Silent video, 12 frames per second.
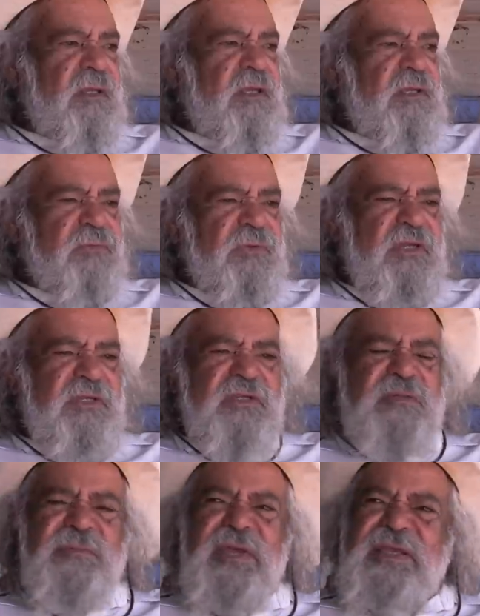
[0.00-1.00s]
it
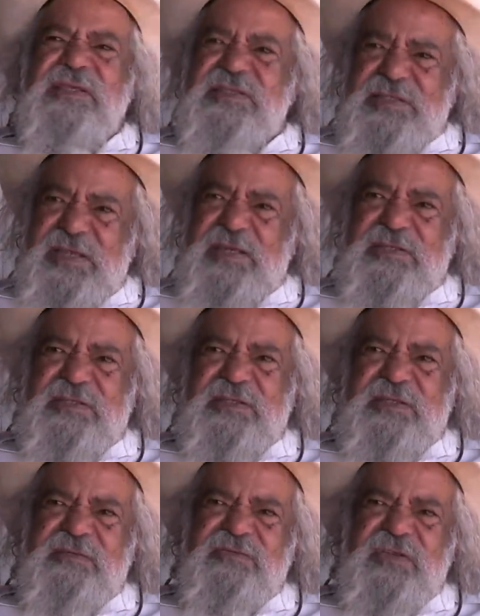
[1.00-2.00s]
just makes
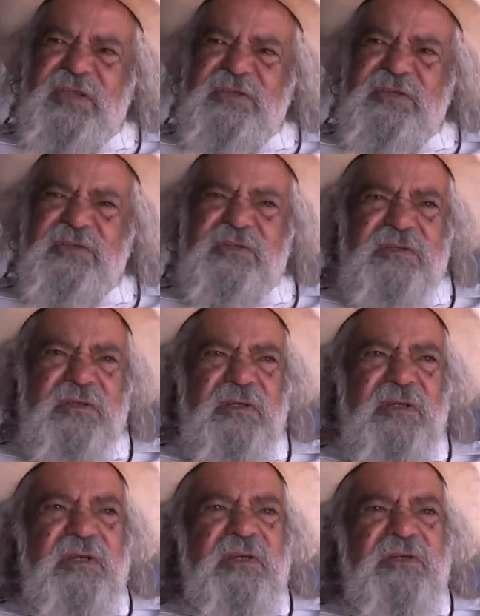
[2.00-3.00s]
sense if they just
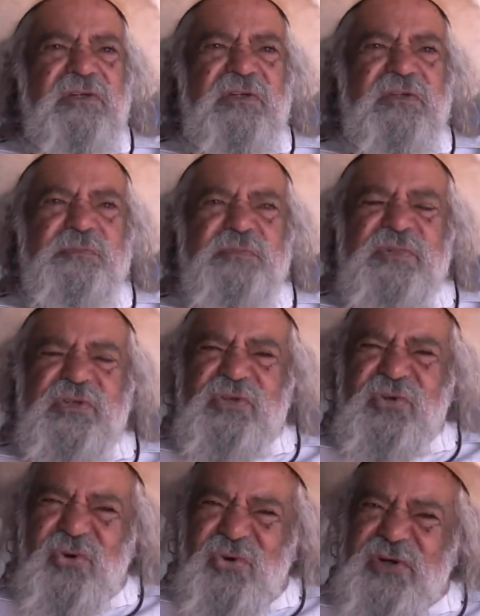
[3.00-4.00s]

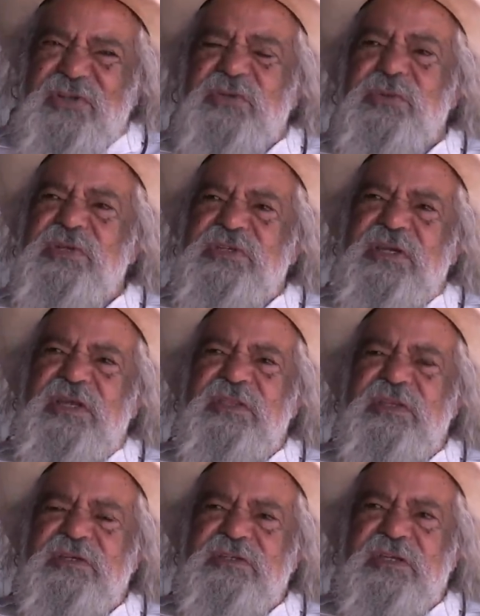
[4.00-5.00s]
talked to each
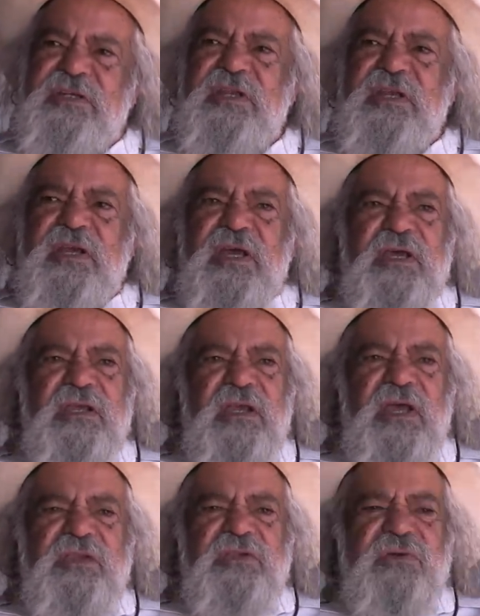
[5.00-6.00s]
other and said,
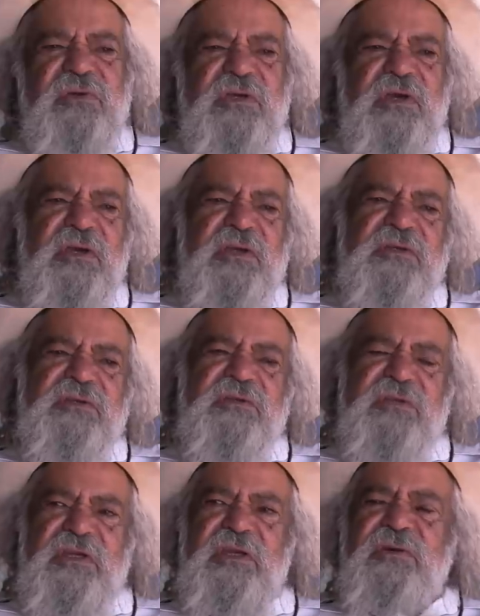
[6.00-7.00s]
are you going to
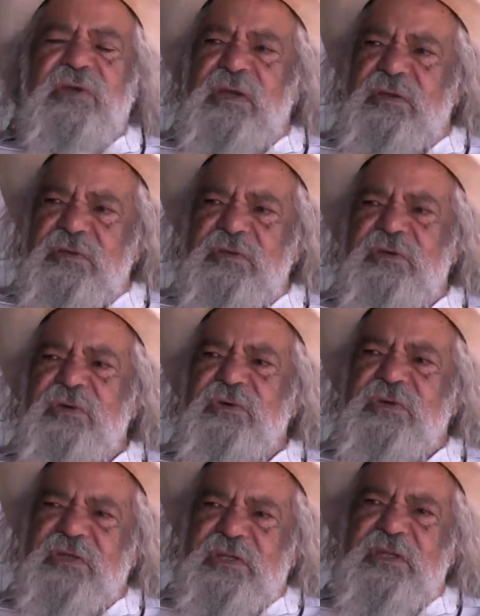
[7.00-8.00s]
there, or are you
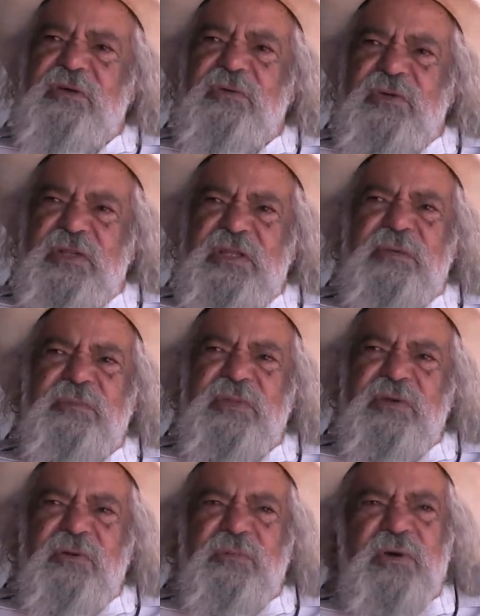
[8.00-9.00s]
going there, or near
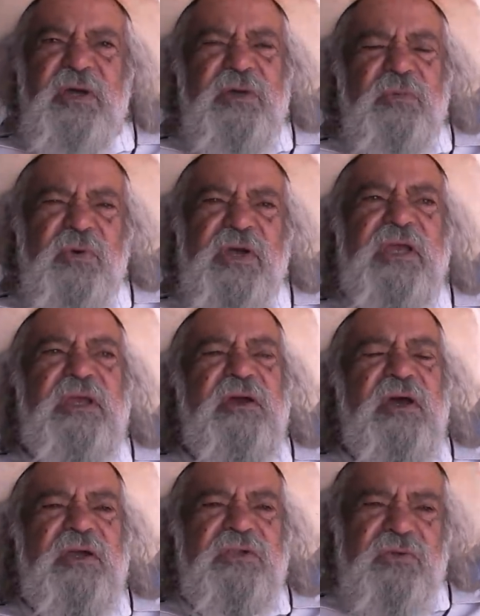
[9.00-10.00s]
me, or by way,
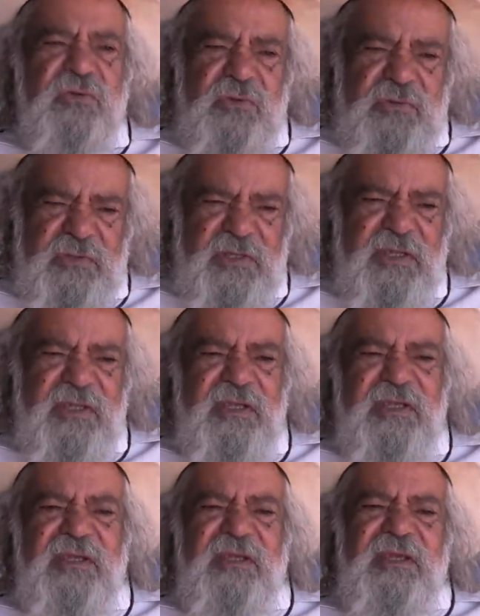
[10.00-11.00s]
are you?
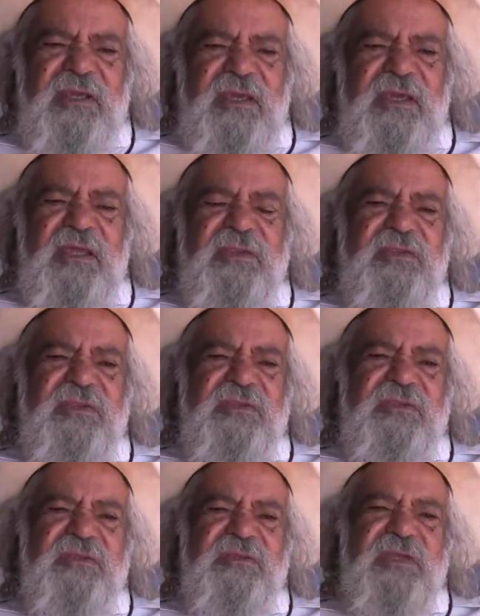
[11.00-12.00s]
And
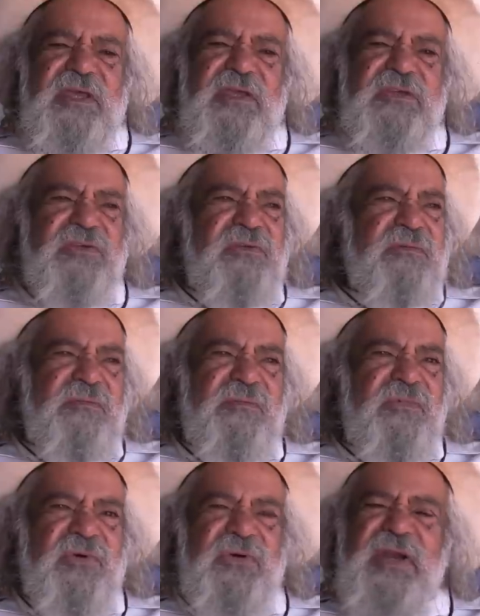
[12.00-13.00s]
they could just
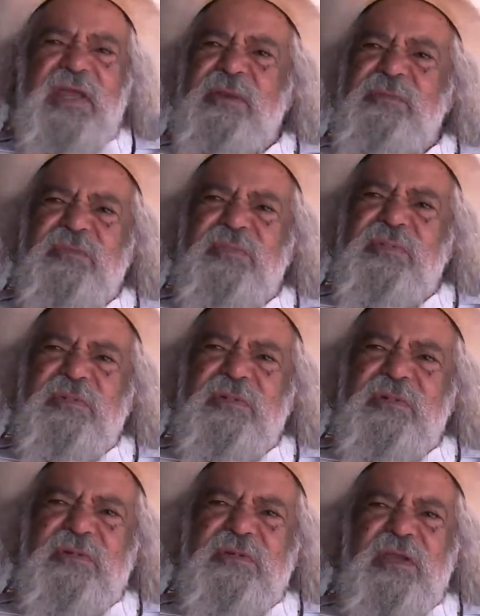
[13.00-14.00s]
cram,
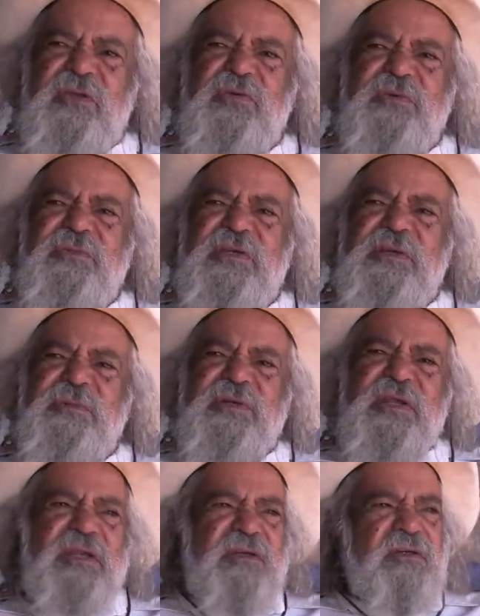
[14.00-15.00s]
they could have
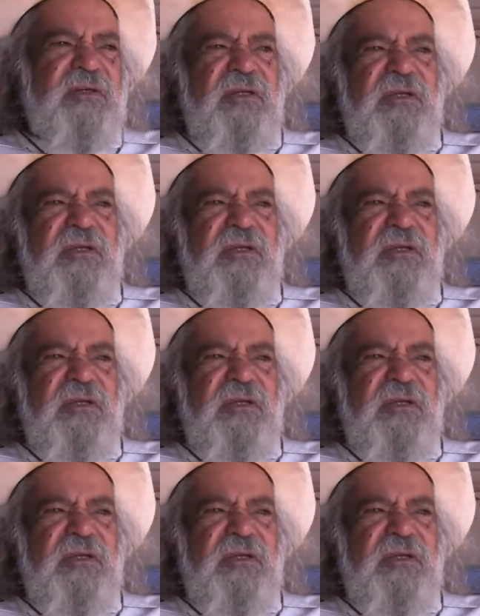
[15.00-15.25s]
eliminated